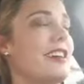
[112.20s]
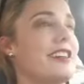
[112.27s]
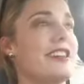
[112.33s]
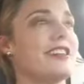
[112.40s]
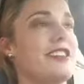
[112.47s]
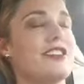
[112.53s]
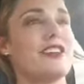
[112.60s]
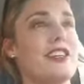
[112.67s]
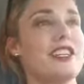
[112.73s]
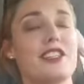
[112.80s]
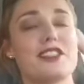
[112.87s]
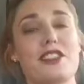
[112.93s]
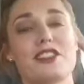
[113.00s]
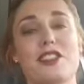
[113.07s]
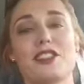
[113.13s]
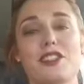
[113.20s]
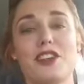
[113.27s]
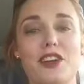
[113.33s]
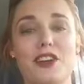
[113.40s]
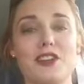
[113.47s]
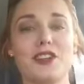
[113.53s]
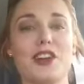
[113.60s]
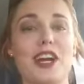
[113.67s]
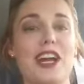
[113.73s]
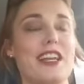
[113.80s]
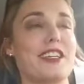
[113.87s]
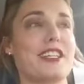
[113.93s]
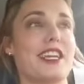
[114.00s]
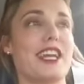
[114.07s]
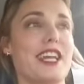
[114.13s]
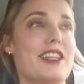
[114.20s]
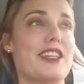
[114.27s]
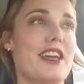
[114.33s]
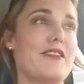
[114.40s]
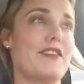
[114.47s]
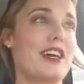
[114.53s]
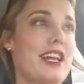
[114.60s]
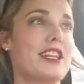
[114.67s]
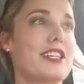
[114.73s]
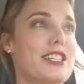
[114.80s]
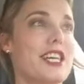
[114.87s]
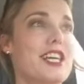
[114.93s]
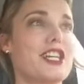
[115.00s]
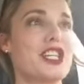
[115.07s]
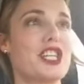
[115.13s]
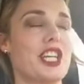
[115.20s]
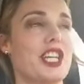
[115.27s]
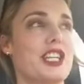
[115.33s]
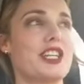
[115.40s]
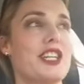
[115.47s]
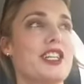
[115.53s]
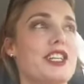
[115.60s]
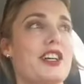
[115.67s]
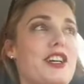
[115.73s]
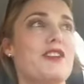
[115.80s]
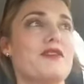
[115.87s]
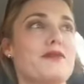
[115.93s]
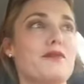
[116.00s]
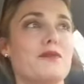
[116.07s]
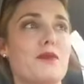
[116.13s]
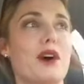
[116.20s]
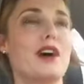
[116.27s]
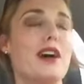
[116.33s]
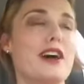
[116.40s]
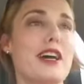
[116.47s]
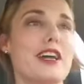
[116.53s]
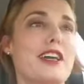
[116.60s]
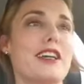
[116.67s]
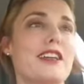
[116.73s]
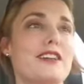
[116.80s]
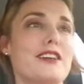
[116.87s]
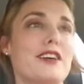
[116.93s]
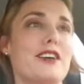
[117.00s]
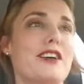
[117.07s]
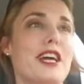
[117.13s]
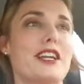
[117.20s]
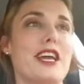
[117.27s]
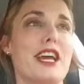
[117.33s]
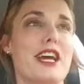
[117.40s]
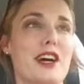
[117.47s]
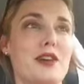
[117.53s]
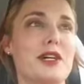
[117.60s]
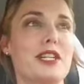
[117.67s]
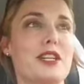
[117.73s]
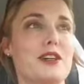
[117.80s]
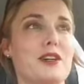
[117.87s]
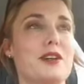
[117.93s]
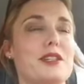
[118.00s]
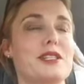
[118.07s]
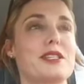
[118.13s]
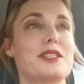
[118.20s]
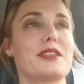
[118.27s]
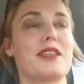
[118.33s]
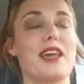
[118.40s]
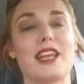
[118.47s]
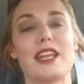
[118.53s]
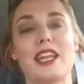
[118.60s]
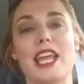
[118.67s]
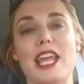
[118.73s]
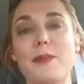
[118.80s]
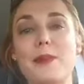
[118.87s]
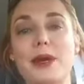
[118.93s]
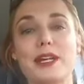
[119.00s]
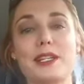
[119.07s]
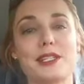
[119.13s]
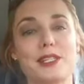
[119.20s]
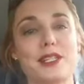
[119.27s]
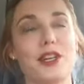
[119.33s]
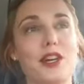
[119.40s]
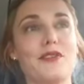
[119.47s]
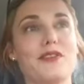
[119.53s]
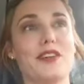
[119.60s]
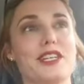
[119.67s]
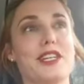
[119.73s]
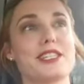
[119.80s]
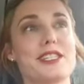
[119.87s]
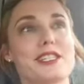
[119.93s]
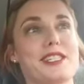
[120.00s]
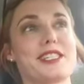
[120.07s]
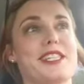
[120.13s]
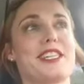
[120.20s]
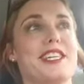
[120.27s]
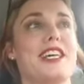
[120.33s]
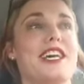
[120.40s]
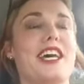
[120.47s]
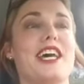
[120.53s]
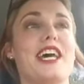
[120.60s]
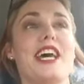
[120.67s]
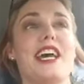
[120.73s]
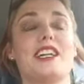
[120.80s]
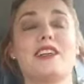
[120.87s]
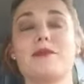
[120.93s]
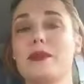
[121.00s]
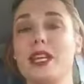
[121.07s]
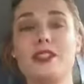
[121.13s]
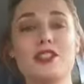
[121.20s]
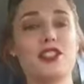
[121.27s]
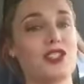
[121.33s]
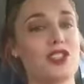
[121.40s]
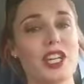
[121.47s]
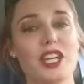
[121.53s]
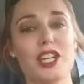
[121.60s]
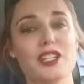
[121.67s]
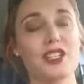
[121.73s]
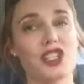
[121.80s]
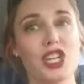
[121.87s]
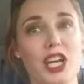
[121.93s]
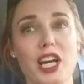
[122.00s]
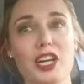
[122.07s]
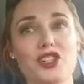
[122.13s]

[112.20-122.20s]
you know, it's just so great to hear that validation of why and how it looks, that epic service. And it means you can charge